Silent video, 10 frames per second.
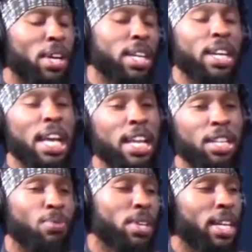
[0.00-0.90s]
gonna end
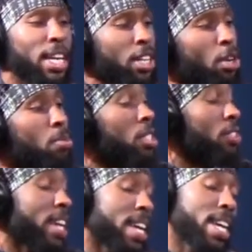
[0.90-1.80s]
homelessness.
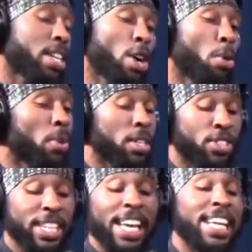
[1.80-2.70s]
You
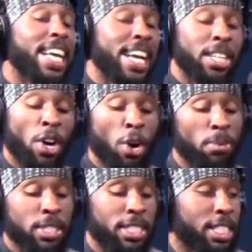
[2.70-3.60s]
can't end
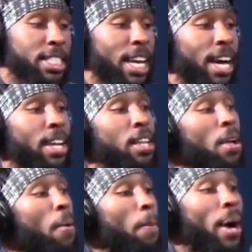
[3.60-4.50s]
homelessness. It's not
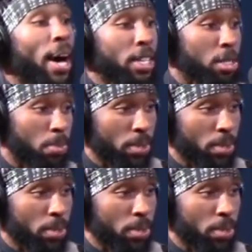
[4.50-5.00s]
possible.